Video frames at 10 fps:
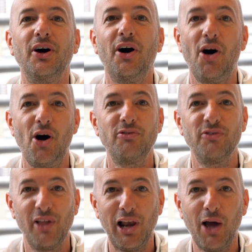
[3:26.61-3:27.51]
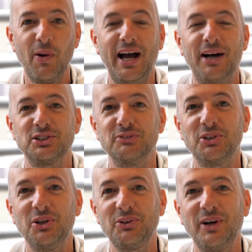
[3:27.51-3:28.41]
half of the lower house
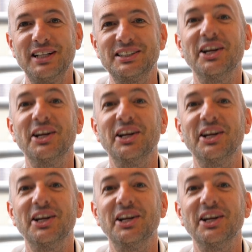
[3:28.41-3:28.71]
of Congress